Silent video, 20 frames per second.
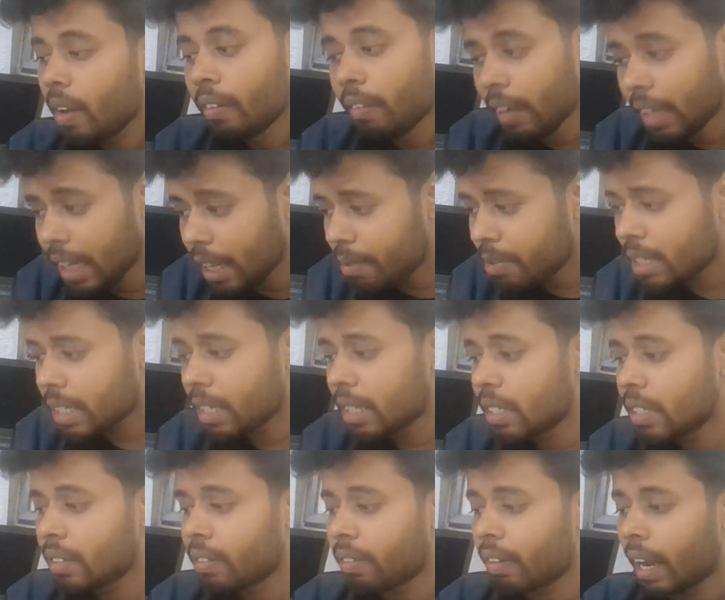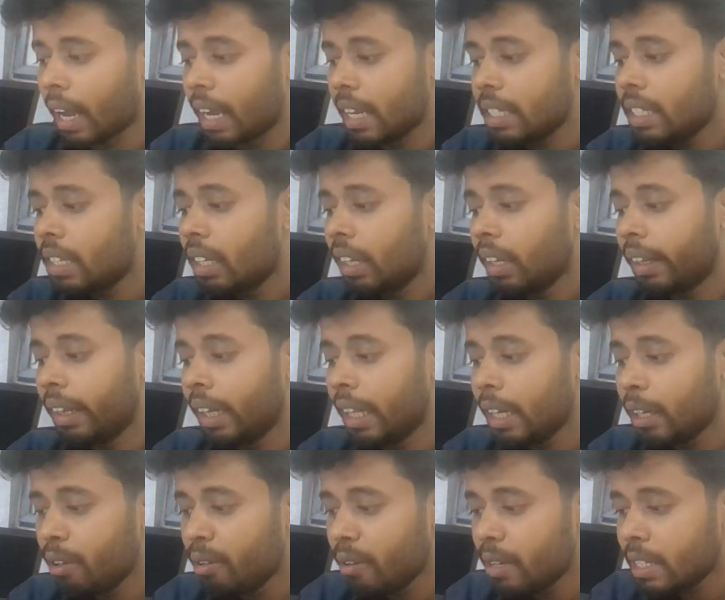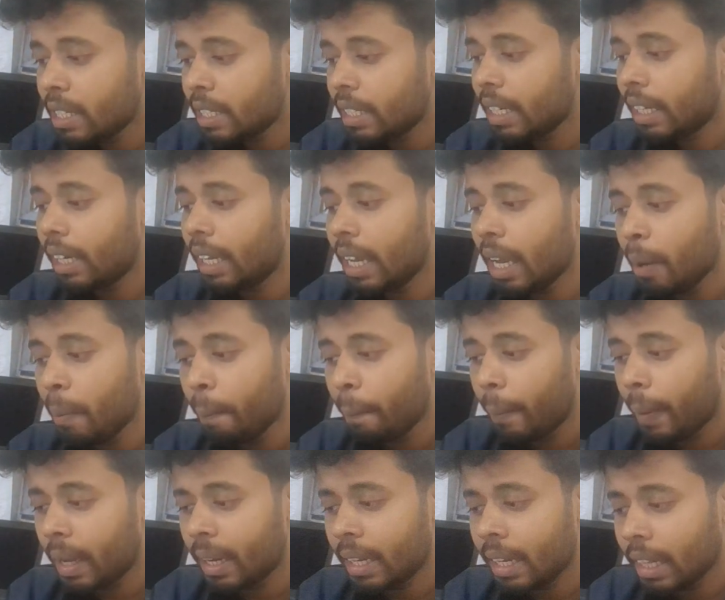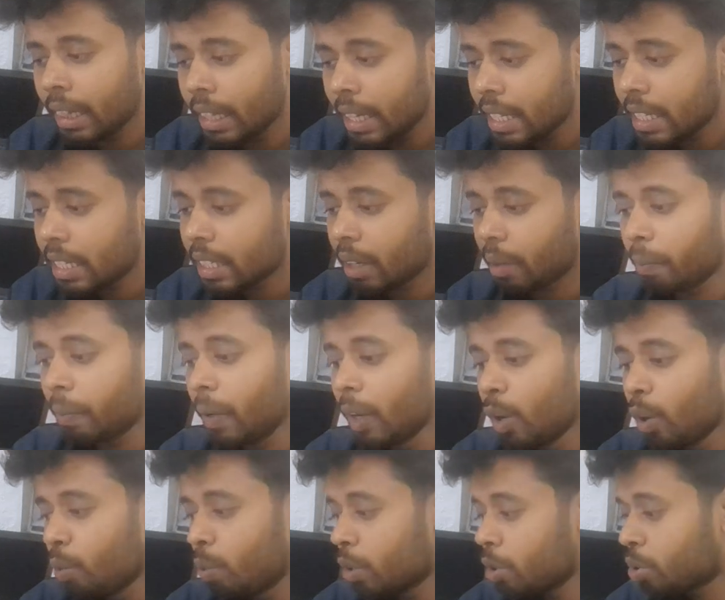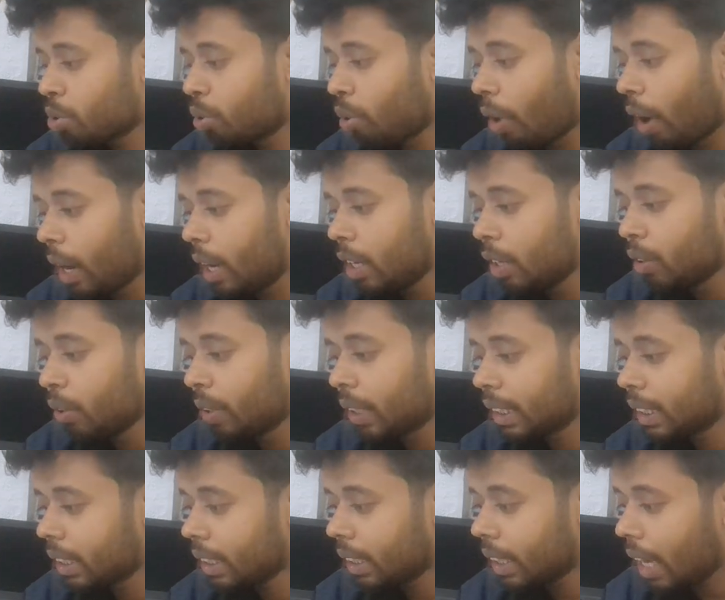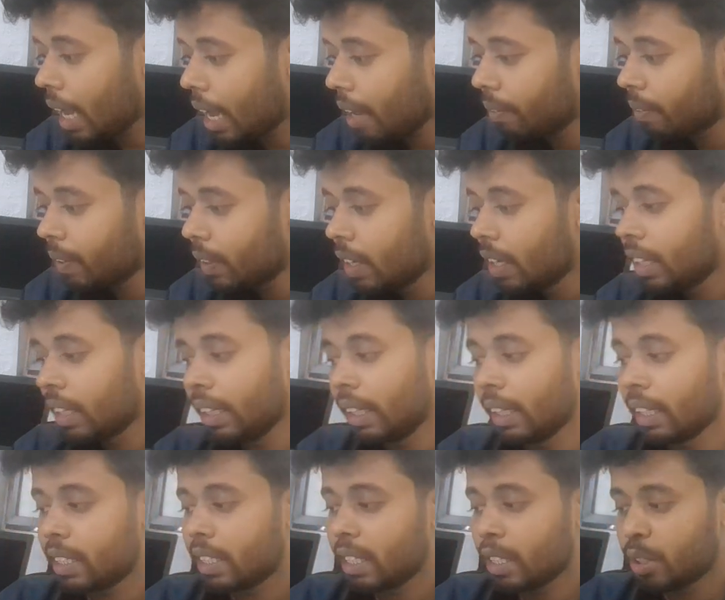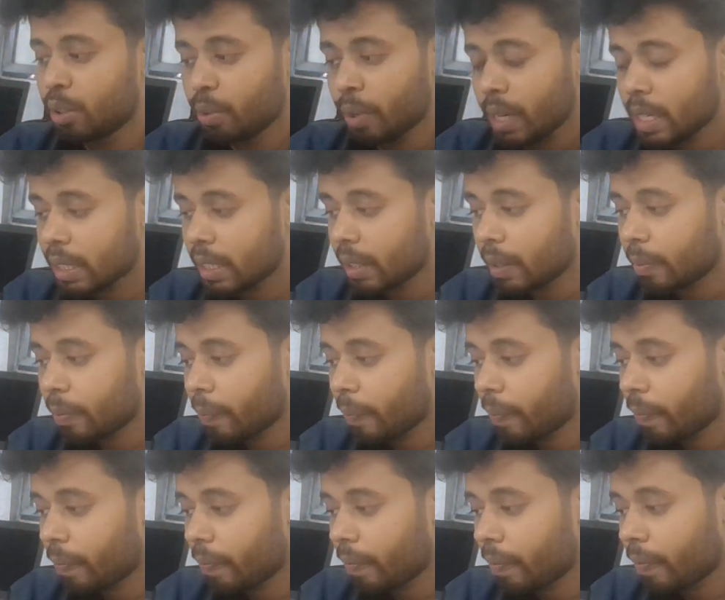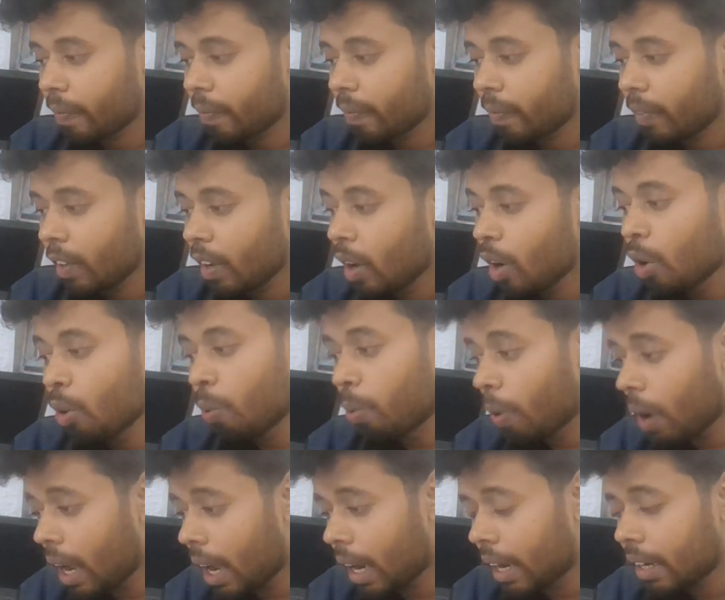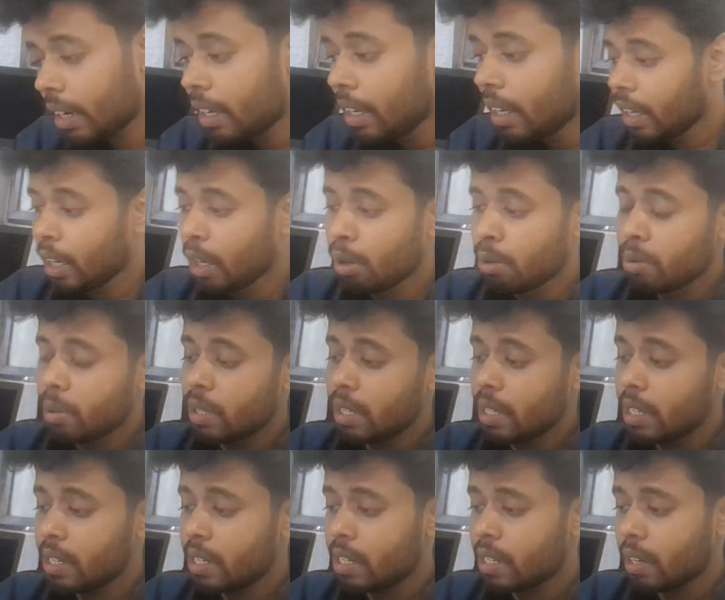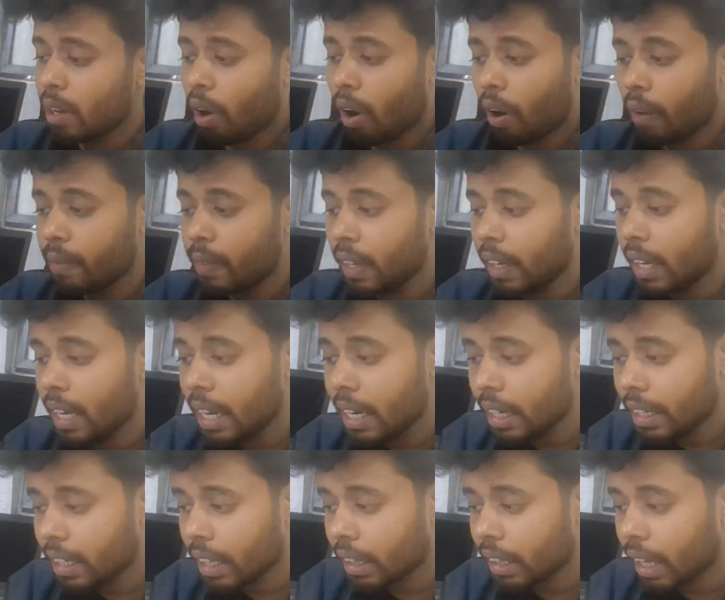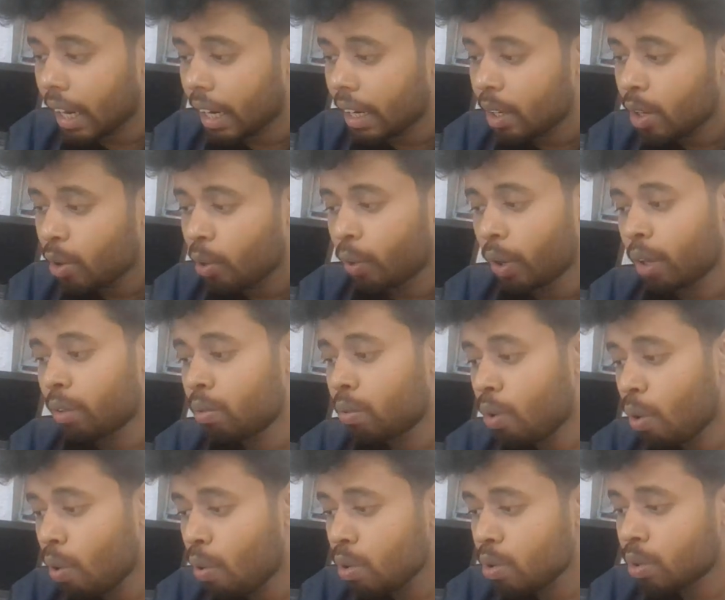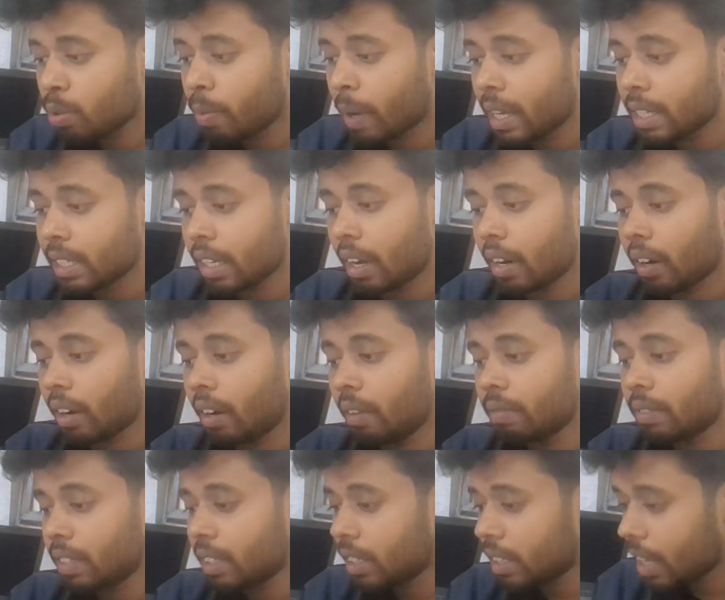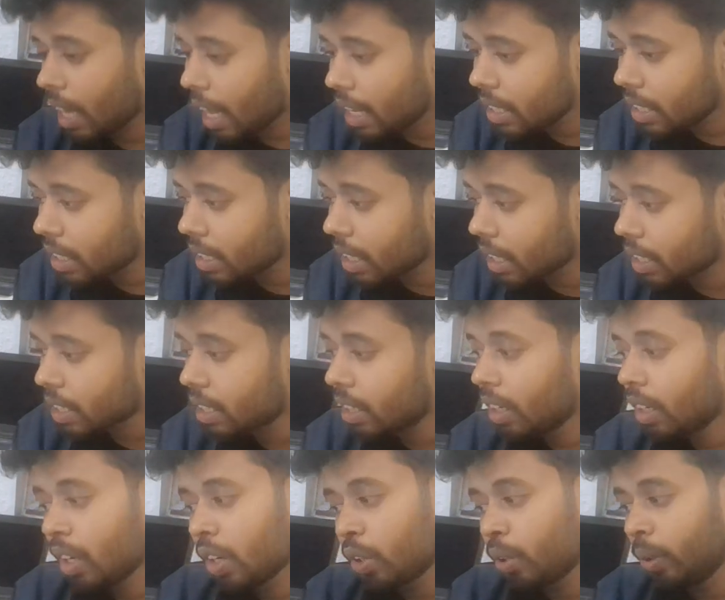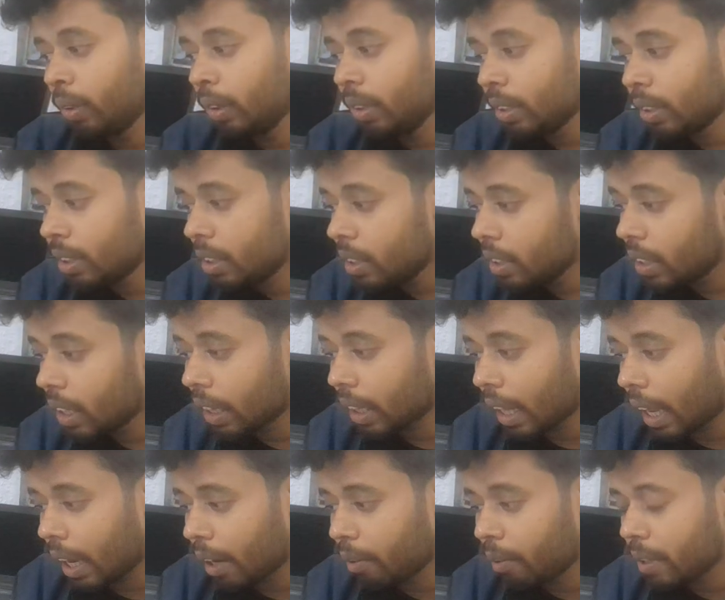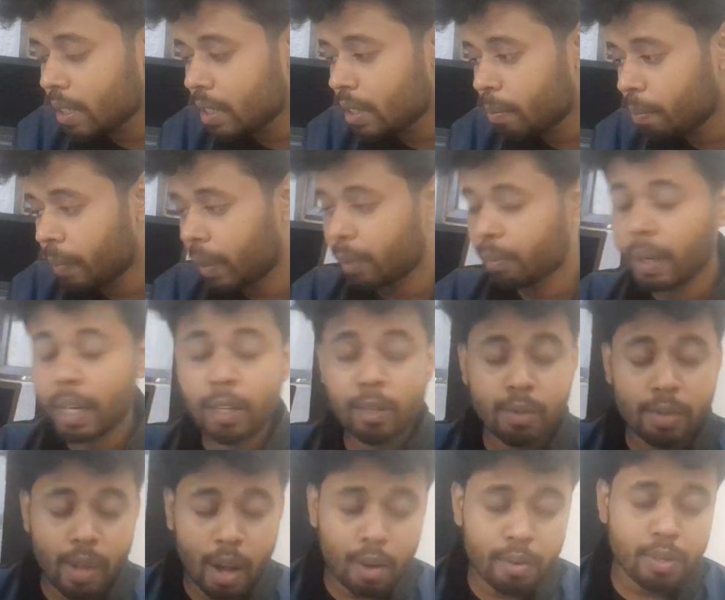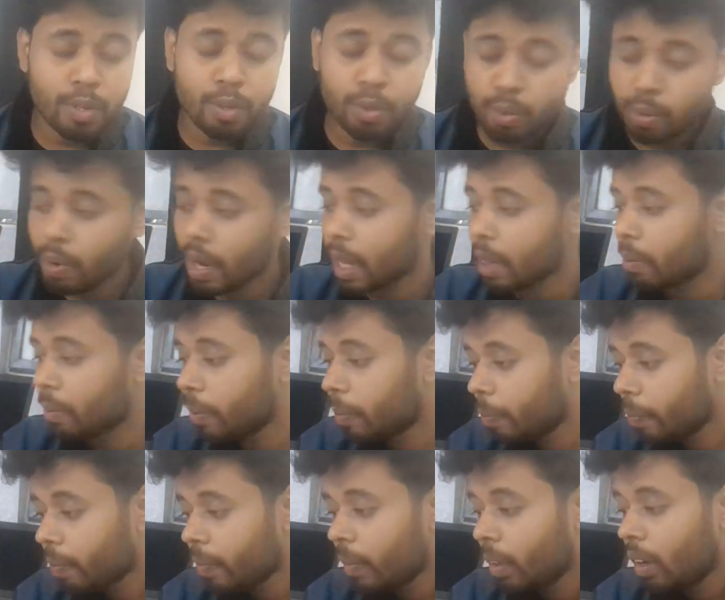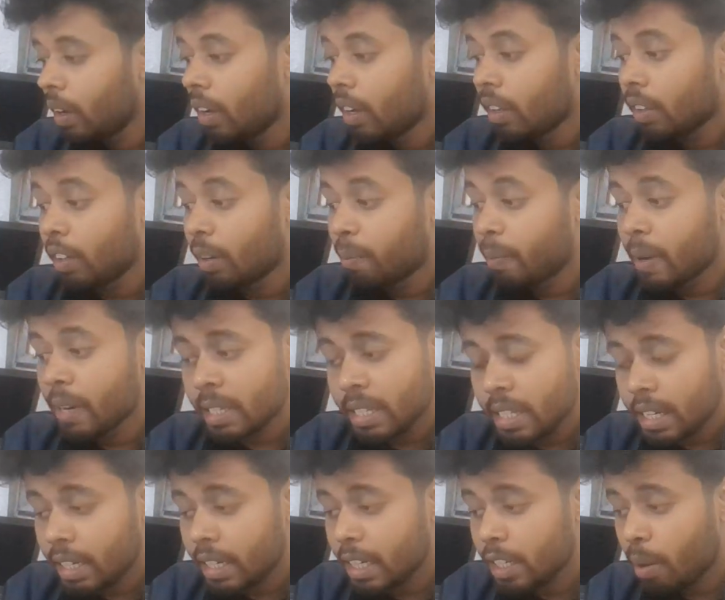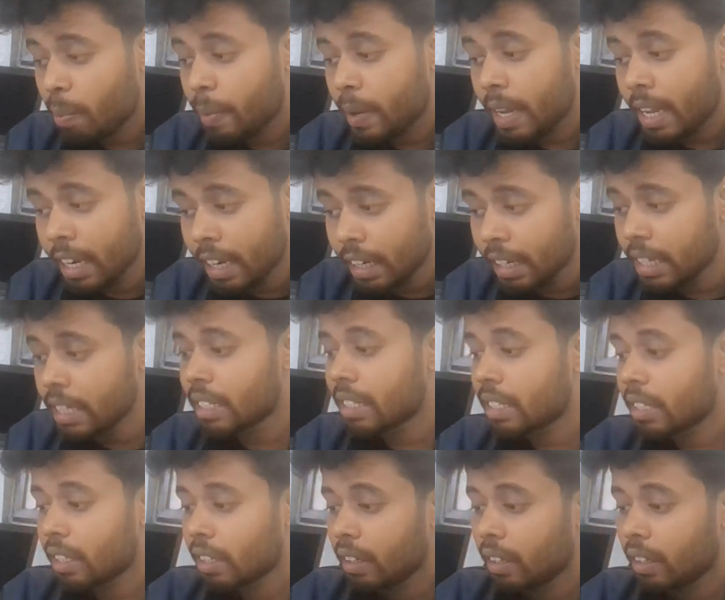Philipson's phrase, linguistic imperialism, was coined to describe this situation, where users of the internet were forced by circumstances to learn the language. But by 2012, the percentage of English